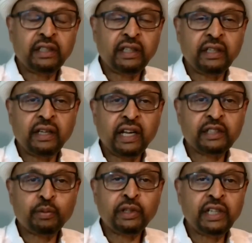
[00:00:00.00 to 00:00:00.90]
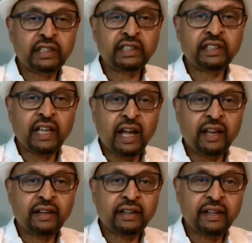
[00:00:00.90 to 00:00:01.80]
the explanation
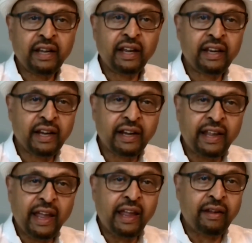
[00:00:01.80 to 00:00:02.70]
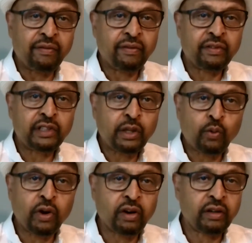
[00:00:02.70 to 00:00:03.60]
that Kenya gave to the
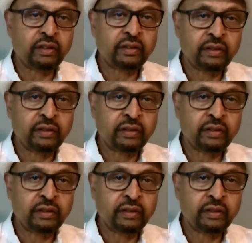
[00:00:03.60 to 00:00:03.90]
world